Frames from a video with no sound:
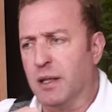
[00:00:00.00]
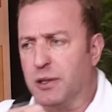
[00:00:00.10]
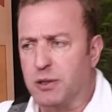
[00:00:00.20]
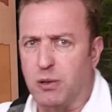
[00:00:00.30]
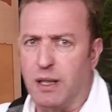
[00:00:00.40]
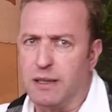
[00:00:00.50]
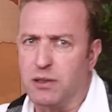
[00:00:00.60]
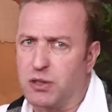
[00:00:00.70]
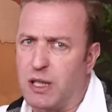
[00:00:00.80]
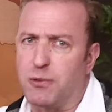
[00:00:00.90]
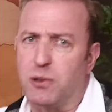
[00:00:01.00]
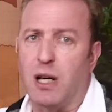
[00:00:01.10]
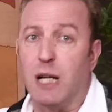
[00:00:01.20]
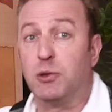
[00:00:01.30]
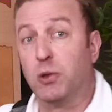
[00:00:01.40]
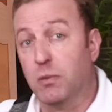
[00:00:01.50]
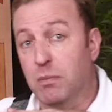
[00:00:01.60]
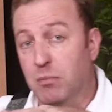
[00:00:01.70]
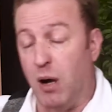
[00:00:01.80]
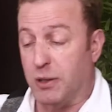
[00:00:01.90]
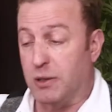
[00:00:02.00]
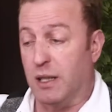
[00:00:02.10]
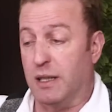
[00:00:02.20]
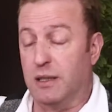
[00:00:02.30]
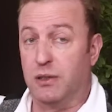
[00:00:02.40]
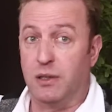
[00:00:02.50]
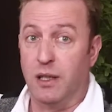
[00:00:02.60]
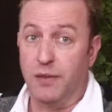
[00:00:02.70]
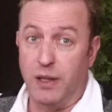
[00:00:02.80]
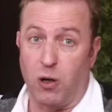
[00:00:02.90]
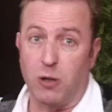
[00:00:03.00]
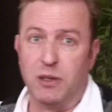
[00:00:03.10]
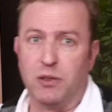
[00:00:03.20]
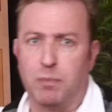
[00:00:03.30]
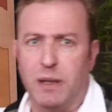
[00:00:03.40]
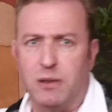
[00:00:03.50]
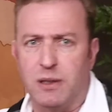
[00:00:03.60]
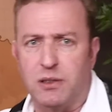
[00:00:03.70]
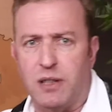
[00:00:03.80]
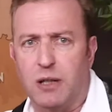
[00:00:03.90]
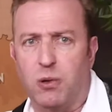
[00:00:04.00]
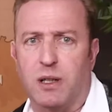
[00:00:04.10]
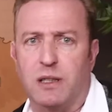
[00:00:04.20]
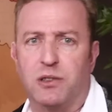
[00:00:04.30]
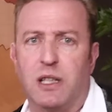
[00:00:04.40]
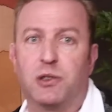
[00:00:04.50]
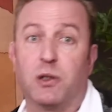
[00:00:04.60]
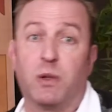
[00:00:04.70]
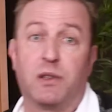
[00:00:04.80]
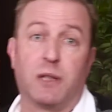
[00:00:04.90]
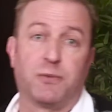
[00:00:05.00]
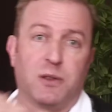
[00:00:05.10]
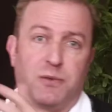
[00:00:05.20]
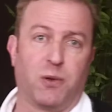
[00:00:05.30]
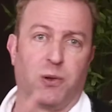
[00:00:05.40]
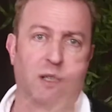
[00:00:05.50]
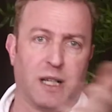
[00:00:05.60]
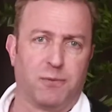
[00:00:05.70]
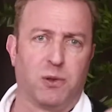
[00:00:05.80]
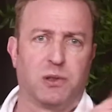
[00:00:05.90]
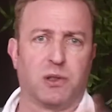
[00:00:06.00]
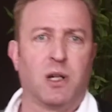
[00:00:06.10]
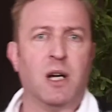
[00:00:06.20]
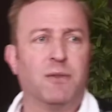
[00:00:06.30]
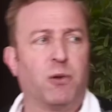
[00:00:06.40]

had tried several times to modernize the army's appearance and organization with different foreign influences.